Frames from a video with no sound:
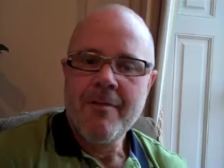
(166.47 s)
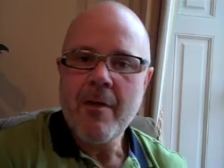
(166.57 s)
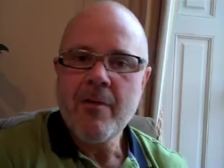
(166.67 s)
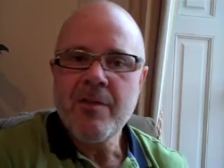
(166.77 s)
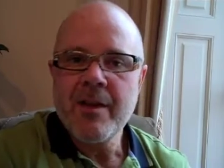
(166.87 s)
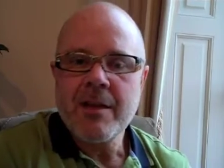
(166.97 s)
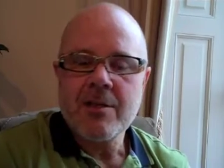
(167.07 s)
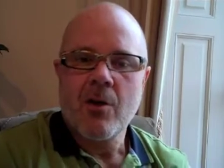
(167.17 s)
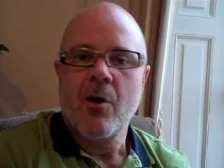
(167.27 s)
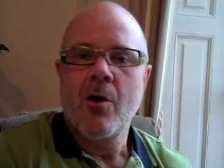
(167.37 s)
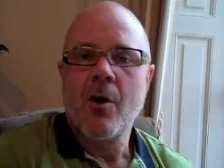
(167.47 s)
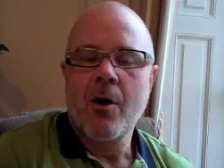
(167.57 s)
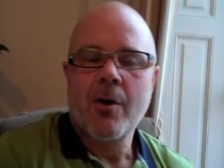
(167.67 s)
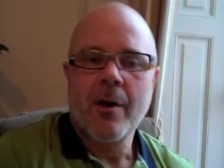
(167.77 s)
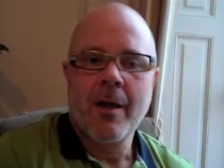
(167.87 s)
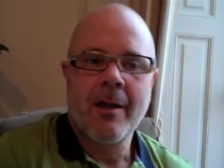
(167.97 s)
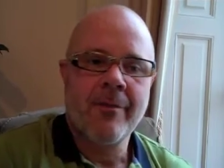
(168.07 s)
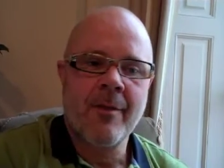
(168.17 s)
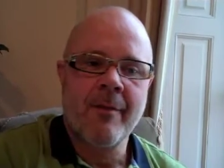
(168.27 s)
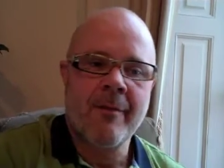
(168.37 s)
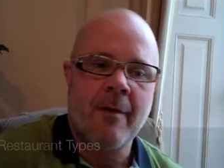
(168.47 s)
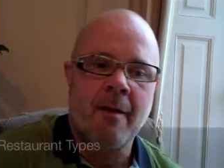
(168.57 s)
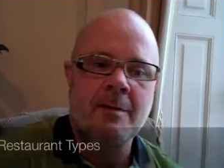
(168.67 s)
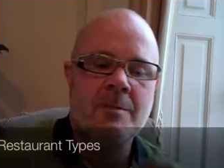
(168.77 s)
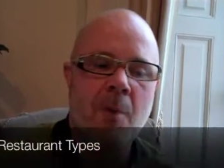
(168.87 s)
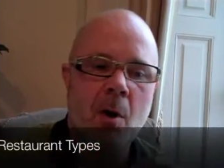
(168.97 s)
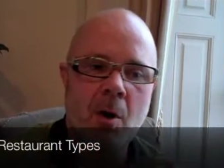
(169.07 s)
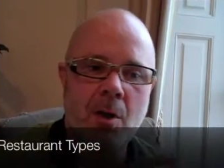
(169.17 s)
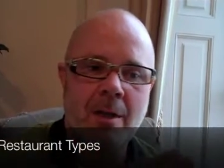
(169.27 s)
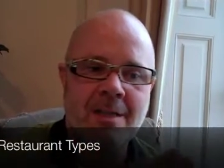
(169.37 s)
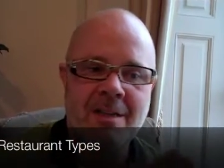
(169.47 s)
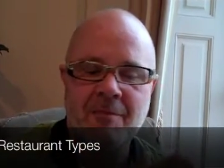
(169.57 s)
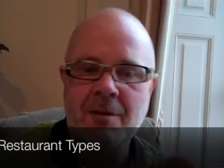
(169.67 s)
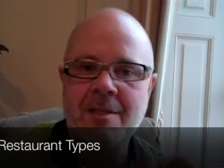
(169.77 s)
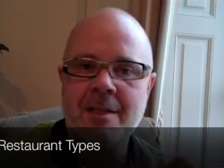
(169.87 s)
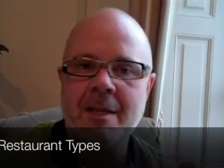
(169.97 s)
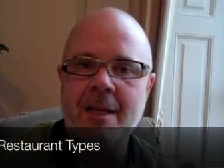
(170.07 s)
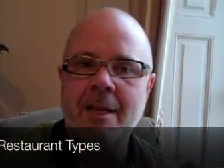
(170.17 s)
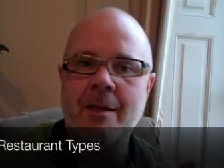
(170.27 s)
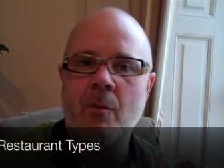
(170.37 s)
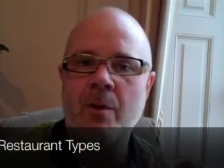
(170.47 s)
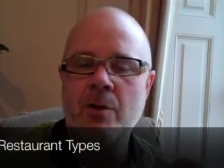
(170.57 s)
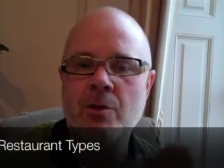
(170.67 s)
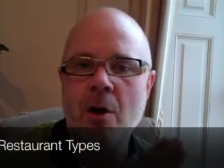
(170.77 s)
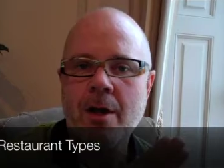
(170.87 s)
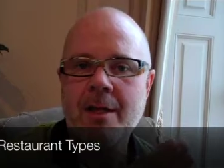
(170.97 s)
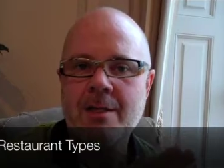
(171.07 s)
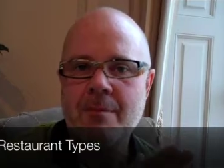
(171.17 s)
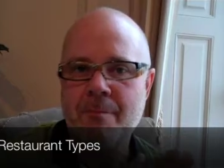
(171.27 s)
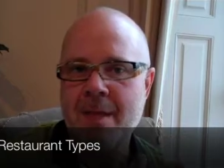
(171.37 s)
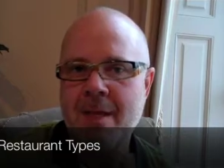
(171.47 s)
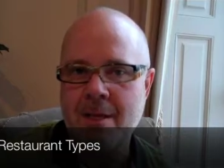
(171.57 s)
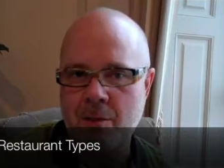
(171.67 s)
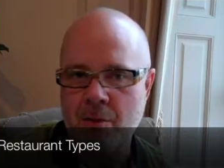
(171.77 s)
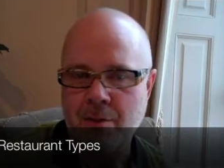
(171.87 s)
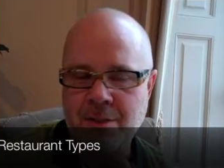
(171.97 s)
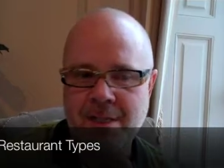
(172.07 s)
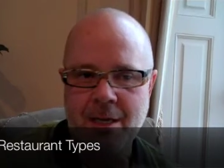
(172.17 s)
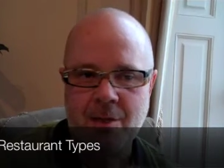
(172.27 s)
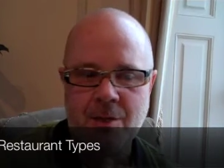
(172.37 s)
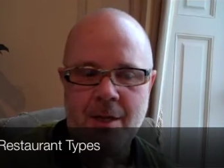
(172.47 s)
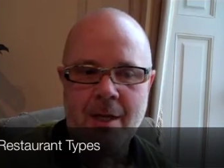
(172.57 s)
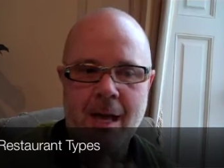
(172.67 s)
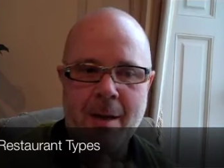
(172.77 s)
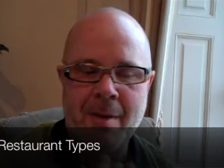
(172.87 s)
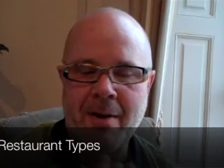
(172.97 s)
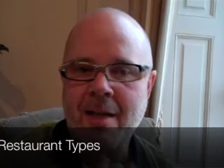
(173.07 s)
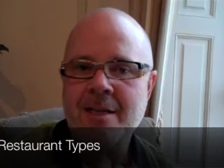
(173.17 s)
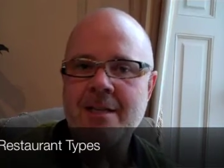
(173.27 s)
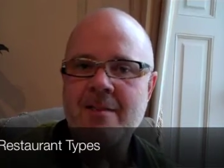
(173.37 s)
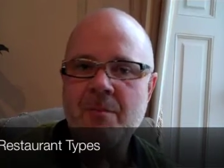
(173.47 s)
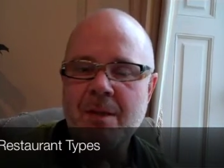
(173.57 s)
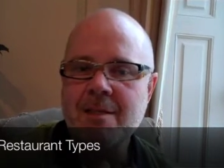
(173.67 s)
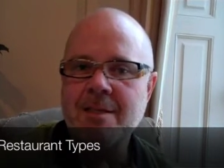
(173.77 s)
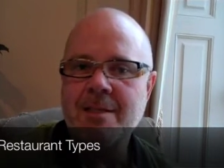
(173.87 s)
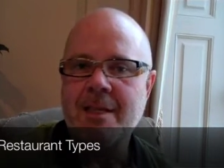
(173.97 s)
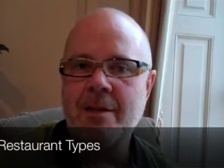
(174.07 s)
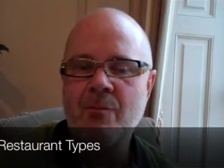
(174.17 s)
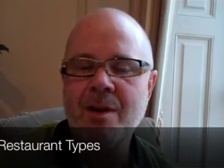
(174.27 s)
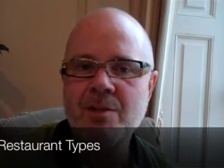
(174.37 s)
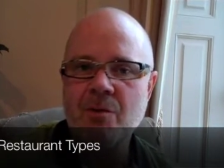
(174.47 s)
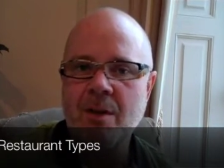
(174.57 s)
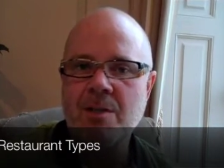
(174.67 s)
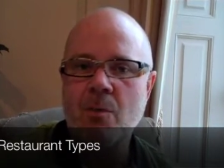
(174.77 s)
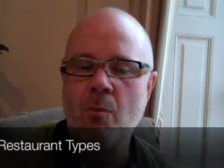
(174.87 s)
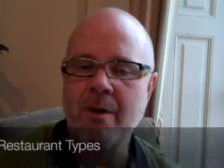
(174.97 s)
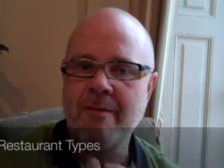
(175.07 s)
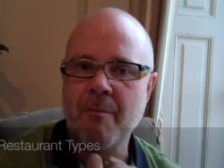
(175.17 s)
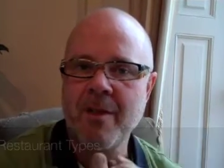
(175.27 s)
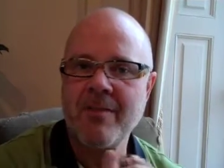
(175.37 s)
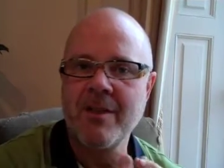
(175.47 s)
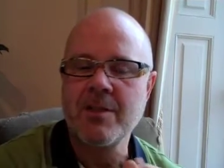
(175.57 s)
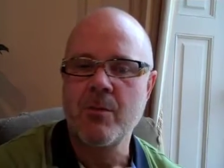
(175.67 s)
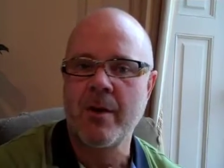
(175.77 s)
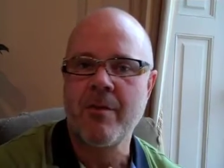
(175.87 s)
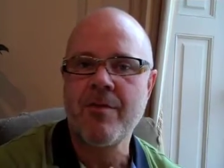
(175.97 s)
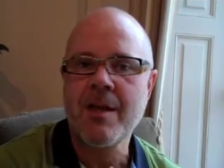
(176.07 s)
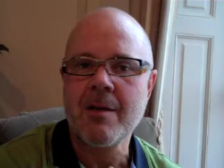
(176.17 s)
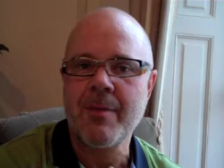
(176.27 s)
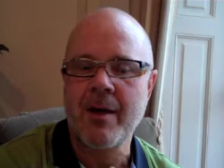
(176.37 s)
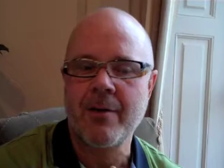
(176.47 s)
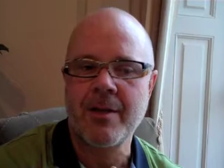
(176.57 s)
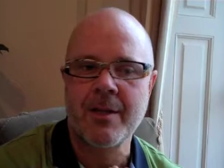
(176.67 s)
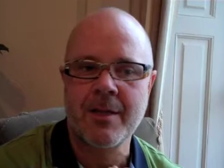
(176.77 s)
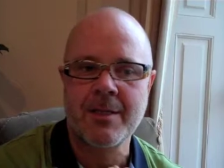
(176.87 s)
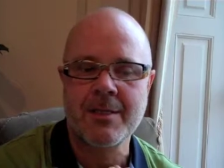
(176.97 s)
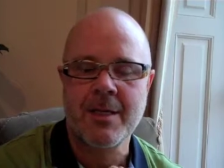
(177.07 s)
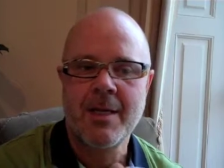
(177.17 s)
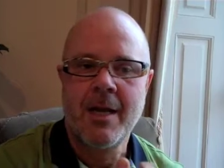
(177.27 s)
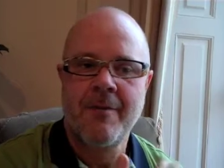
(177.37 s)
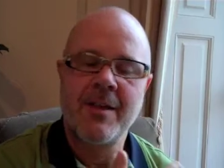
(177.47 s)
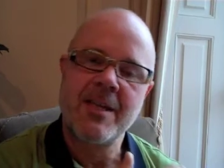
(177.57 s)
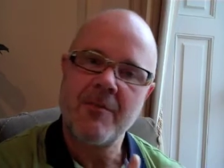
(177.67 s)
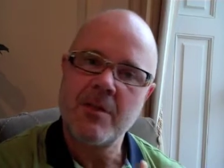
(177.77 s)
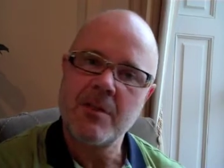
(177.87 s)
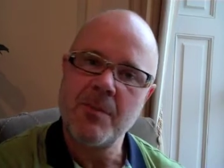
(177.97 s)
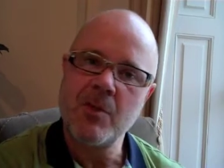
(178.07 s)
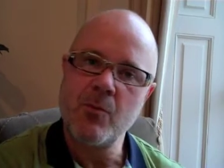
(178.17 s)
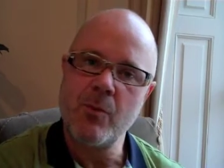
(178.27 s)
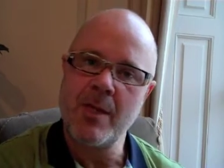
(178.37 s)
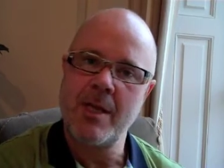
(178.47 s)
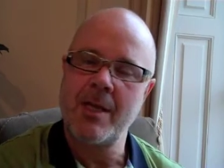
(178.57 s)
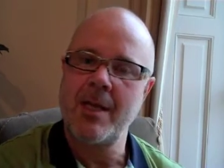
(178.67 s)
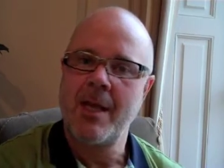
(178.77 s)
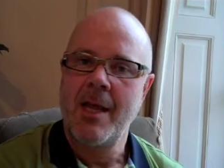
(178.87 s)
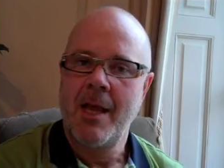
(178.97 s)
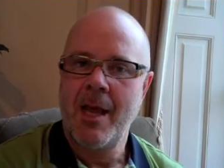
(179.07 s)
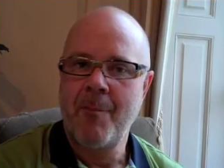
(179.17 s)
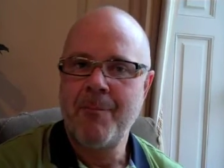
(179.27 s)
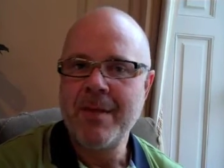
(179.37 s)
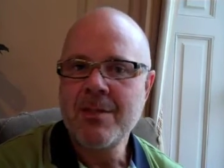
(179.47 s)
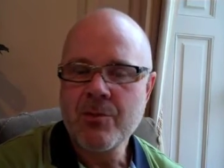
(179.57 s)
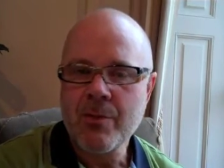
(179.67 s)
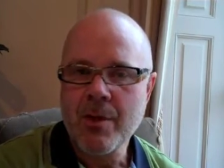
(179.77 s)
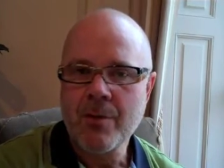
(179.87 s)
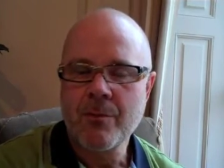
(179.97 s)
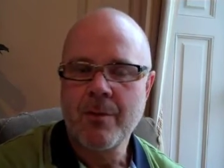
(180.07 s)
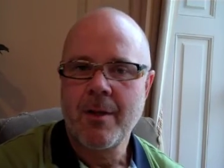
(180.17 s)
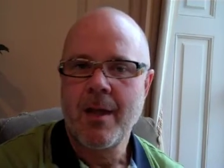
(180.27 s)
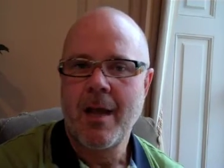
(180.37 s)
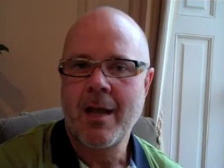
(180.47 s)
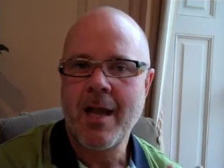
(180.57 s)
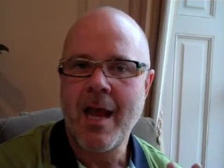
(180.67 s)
The other things are a small difference in when you're talking to me, your concierge, about ideas of places to eat in restaurants. One of the big things you want to think about is the difference between a bistro, a